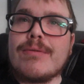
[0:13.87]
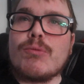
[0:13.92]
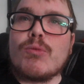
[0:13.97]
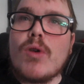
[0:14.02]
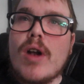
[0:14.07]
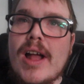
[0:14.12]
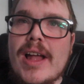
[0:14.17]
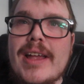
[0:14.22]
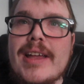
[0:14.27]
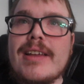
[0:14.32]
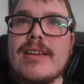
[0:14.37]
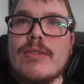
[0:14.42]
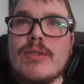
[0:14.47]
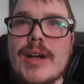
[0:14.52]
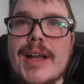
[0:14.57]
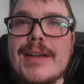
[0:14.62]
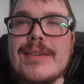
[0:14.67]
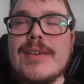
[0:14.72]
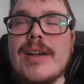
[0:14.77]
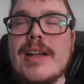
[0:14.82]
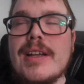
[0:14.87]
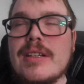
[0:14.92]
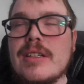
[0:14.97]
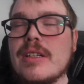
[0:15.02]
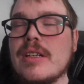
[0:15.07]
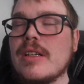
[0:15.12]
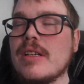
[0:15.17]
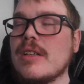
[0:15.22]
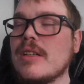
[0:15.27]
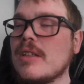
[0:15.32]
Right, right, right.
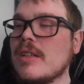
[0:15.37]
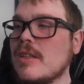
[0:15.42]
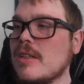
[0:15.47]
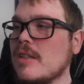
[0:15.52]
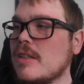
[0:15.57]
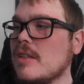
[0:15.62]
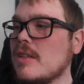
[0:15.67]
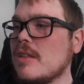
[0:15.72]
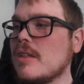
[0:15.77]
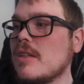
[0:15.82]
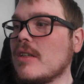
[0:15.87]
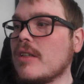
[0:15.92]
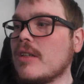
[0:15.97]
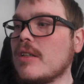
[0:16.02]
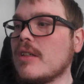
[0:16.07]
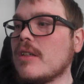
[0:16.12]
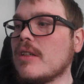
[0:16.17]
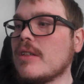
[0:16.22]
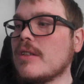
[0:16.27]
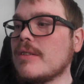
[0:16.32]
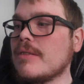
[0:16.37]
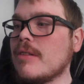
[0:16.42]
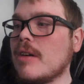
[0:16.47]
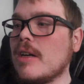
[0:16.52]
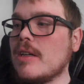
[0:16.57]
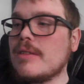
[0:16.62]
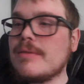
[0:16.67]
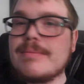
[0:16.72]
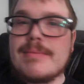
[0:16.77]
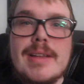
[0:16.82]

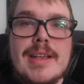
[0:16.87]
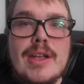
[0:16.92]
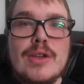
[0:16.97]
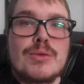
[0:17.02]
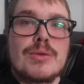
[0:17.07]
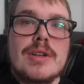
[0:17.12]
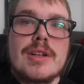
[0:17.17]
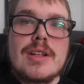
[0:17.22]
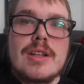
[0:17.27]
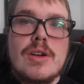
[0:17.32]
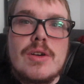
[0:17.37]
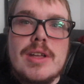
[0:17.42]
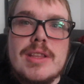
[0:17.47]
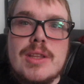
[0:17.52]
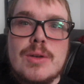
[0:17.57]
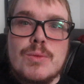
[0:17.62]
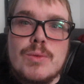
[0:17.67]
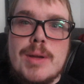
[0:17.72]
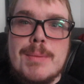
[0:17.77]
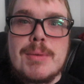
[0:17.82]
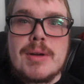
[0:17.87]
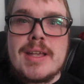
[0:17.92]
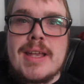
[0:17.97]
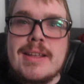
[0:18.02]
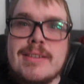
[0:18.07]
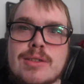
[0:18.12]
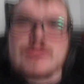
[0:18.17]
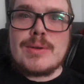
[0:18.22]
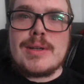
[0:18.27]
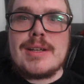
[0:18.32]
Well, I guess we're going to go get the Reaper
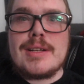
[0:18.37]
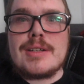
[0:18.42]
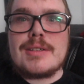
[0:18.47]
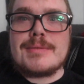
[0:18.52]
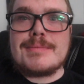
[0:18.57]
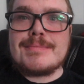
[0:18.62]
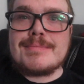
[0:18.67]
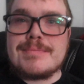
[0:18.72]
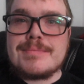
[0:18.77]
Quesarito.